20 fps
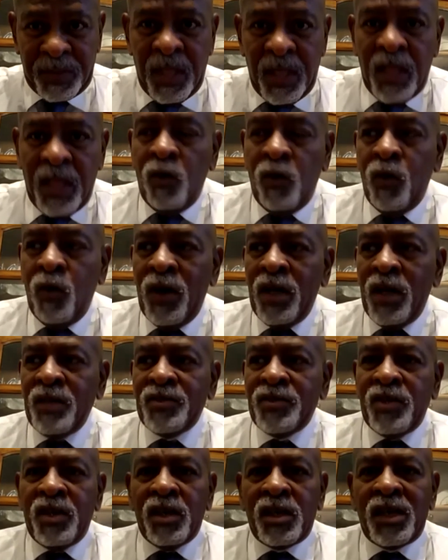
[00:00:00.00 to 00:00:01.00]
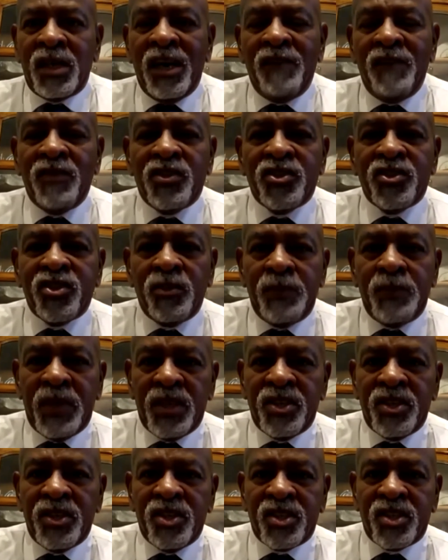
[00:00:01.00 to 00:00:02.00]
Well, Governor Sebelius
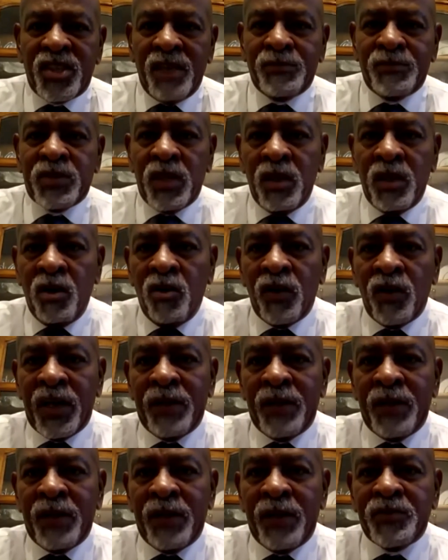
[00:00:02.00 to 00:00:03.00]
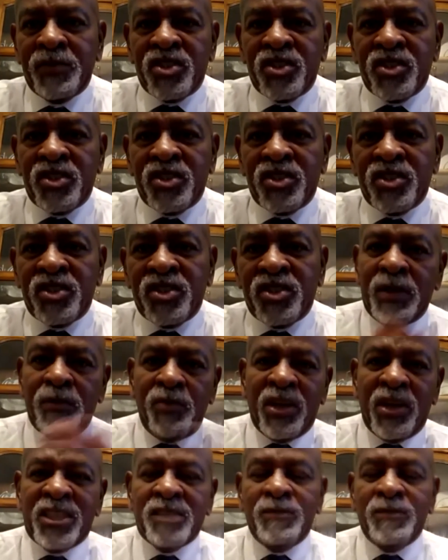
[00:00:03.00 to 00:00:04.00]
comes along and changes them and brings them
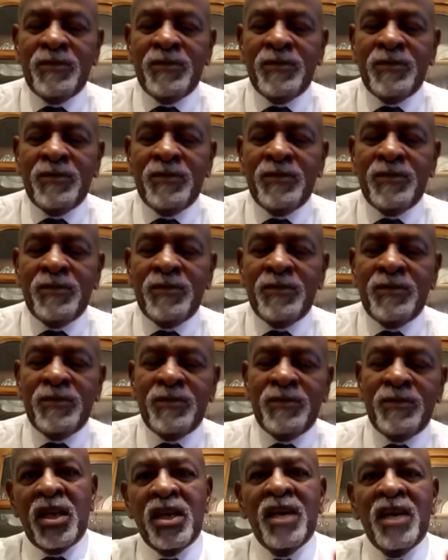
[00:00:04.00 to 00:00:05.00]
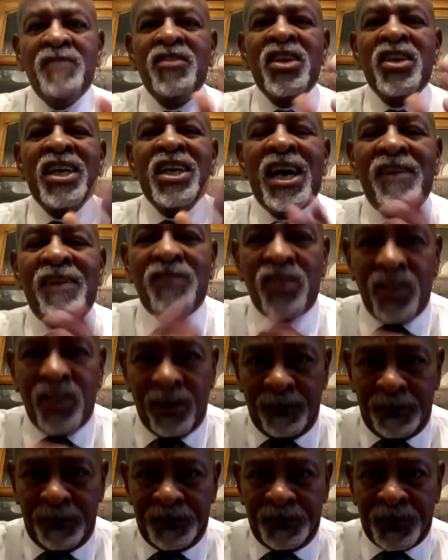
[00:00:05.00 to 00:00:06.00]
under the umbrella of the governor
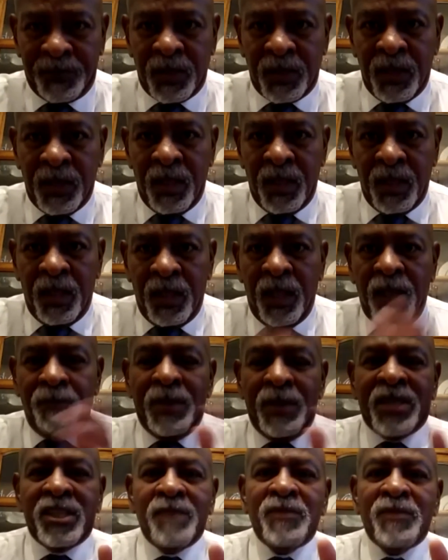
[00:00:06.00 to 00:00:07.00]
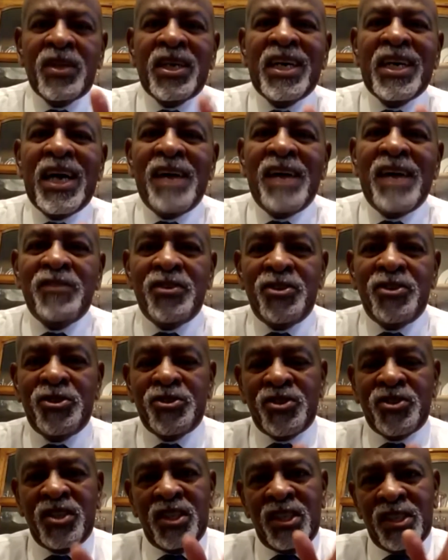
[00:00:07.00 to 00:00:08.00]
and make them the governor's
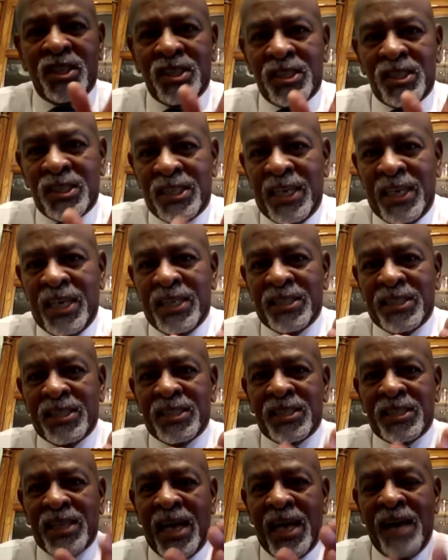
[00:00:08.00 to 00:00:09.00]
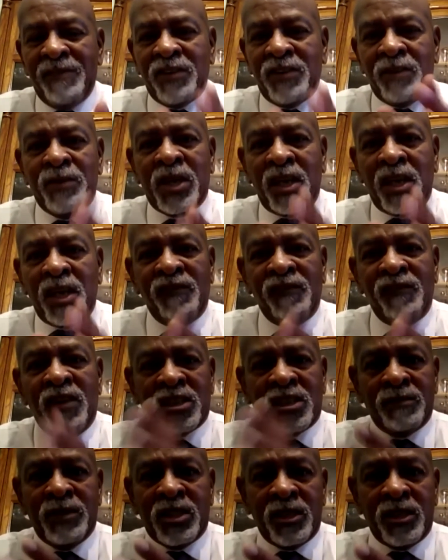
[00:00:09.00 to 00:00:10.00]
Kansas African American Affairs
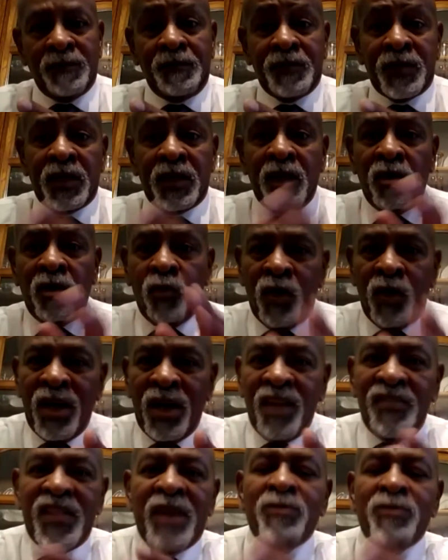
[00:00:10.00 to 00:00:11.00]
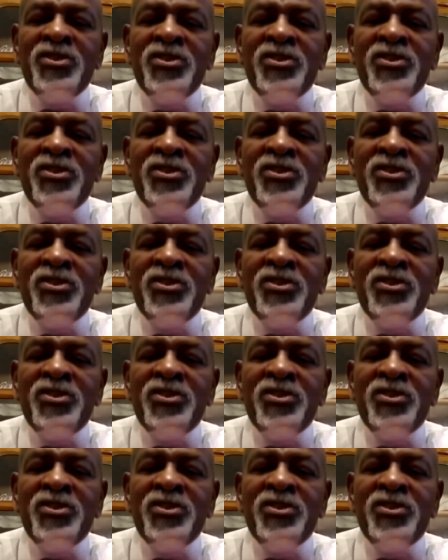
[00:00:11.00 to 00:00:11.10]
Commission. Well, there was no